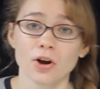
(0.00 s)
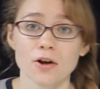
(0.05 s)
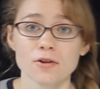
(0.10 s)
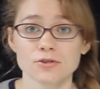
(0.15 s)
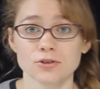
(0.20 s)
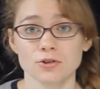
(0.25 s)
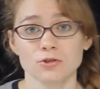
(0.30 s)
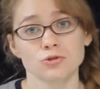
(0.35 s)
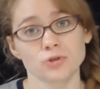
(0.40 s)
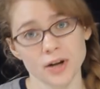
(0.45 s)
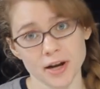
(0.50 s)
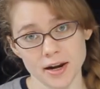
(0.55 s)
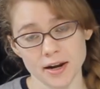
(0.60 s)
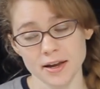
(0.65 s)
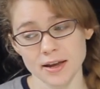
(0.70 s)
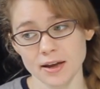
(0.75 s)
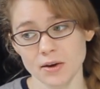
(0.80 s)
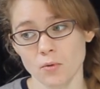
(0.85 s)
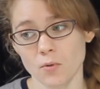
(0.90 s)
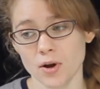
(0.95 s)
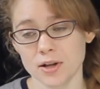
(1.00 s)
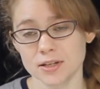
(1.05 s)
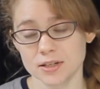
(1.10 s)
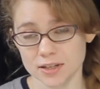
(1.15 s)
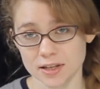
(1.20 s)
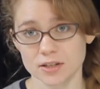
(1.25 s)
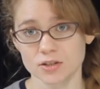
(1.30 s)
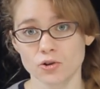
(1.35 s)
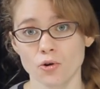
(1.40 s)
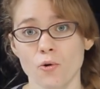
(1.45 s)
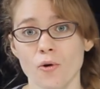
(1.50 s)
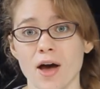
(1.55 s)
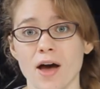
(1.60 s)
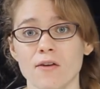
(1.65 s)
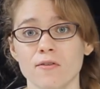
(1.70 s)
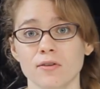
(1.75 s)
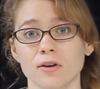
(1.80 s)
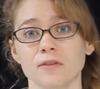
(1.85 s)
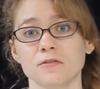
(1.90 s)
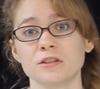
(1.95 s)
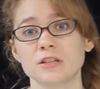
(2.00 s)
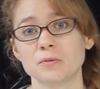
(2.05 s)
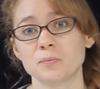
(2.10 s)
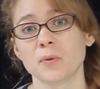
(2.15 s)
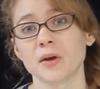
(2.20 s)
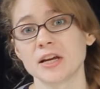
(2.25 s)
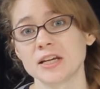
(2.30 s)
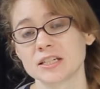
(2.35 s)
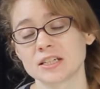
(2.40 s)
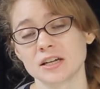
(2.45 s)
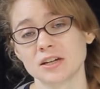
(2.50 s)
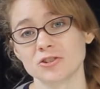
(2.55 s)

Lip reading: also trying to get ones that don't have enough space